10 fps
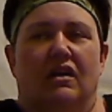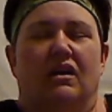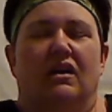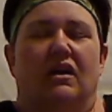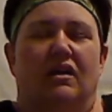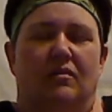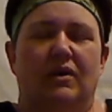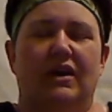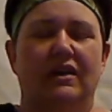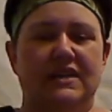
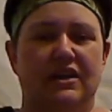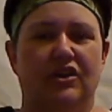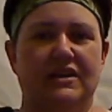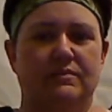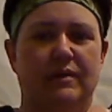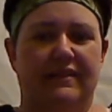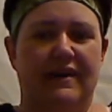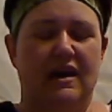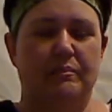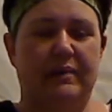I'll tell you guys about
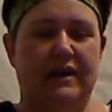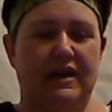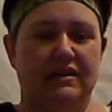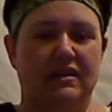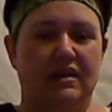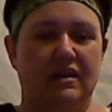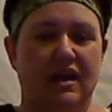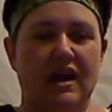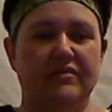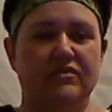that. But
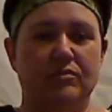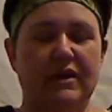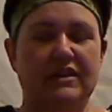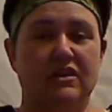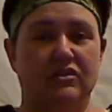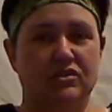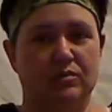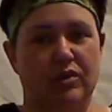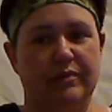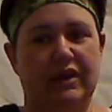after my doctor's
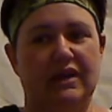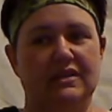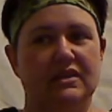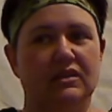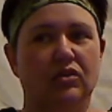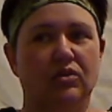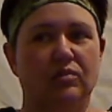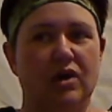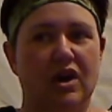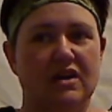appointment, I did go to
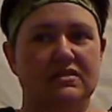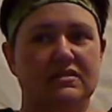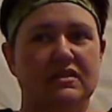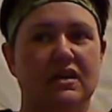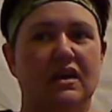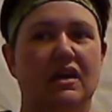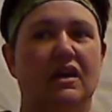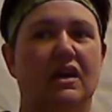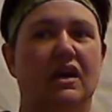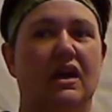Ross
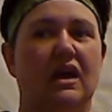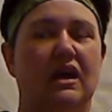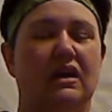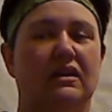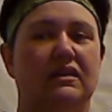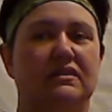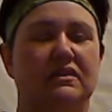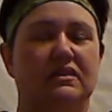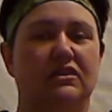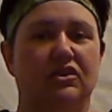and
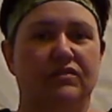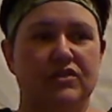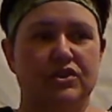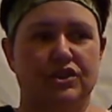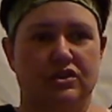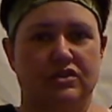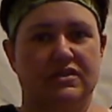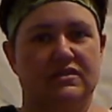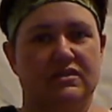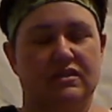look for
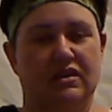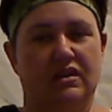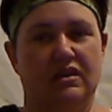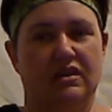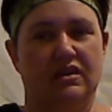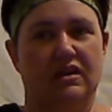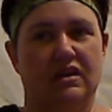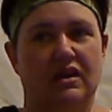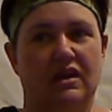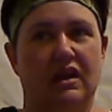shirts,
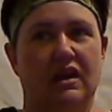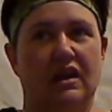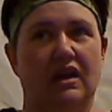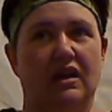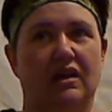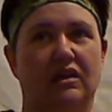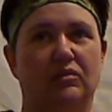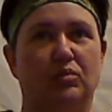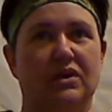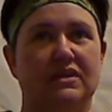
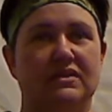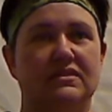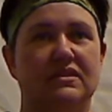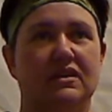and was